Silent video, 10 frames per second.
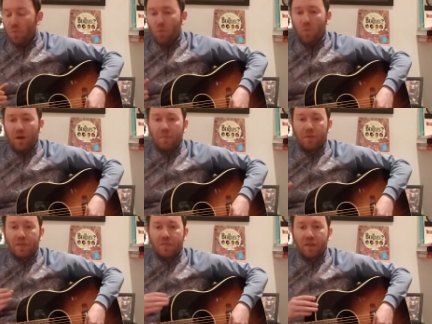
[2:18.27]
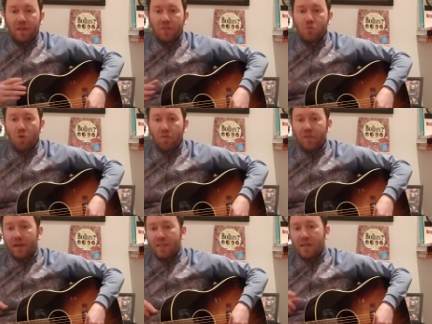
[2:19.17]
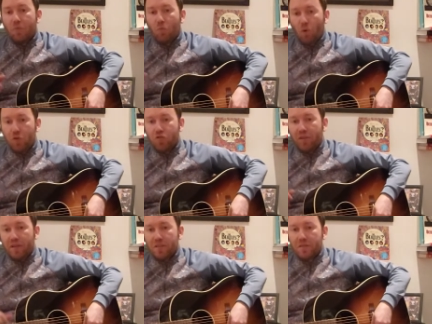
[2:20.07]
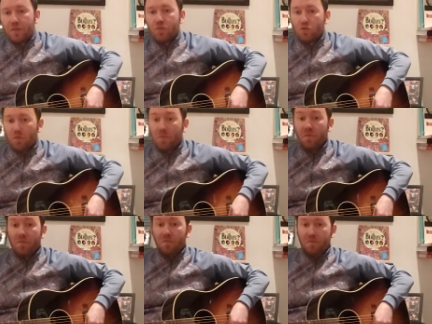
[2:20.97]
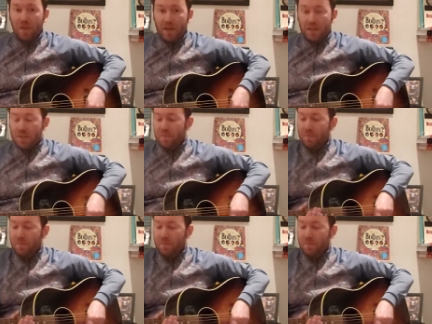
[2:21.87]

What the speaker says: where to place fingers, what frets and what strings. So, frets.